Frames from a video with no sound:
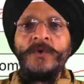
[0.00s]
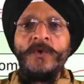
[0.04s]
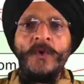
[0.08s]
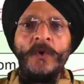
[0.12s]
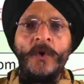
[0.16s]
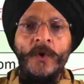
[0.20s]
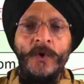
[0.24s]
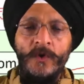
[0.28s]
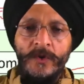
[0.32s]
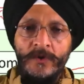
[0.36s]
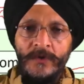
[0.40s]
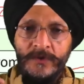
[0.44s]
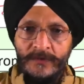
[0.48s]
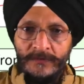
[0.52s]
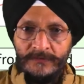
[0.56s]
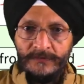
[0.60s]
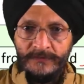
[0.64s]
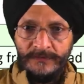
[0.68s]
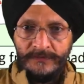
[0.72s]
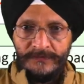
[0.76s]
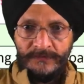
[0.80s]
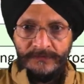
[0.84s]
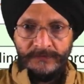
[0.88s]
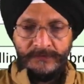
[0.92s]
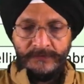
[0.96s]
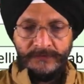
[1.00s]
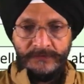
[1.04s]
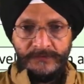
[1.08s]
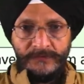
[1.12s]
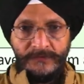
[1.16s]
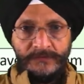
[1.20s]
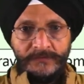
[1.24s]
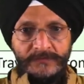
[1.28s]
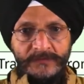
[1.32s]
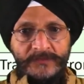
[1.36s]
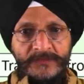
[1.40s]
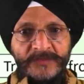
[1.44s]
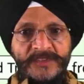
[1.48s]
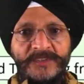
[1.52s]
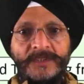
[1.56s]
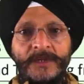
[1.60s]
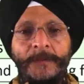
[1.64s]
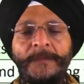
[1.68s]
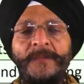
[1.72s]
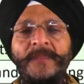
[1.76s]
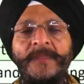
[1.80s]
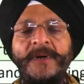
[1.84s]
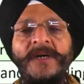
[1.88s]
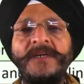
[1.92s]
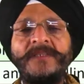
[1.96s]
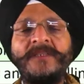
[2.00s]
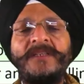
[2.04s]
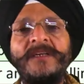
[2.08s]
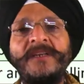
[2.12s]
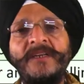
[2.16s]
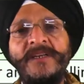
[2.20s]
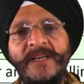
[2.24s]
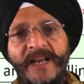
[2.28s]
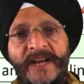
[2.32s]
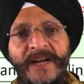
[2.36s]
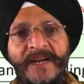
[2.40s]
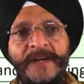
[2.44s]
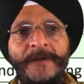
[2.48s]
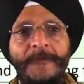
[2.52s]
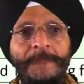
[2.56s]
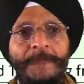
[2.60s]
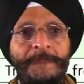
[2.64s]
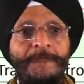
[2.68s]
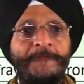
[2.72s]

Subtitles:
or some other land,